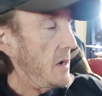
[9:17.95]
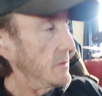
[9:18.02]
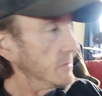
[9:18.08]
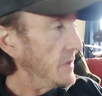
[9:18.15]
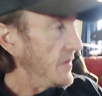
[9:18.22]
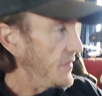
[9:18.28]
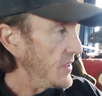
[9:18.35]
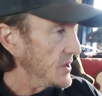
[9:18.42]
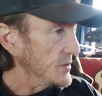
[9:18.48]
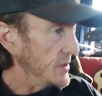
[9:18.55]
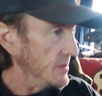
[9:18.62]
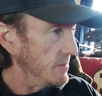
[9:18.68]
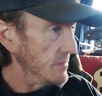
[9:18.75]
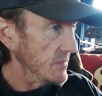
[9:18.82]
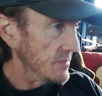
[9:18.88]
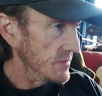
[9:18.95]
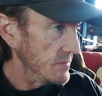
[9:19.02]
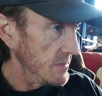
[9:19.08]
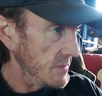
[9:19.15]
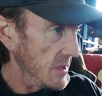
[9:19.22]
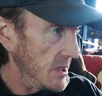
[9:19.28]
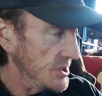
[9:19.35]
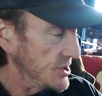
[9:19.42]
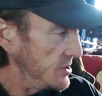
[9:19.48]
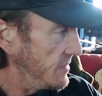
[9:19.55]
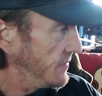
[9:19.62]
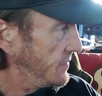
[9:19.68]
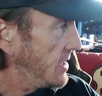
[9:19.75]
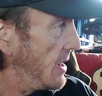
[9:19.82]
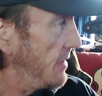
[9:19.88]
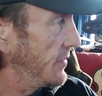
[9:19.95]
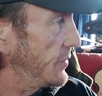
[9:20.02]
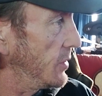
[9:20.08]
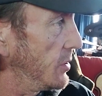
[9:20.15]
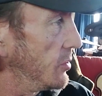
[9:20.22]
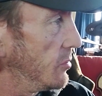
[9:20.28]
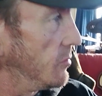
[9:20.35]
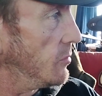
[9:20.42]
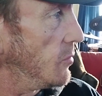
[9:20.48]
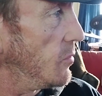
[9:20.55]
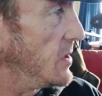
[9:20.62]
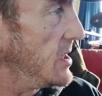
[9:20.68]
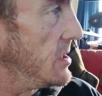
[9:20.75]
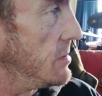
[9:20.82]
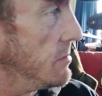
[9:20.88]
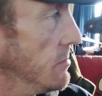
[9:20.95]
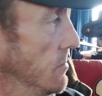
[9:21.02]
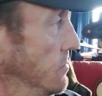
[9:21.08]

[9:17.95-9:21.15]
when things were sort of going through a little weird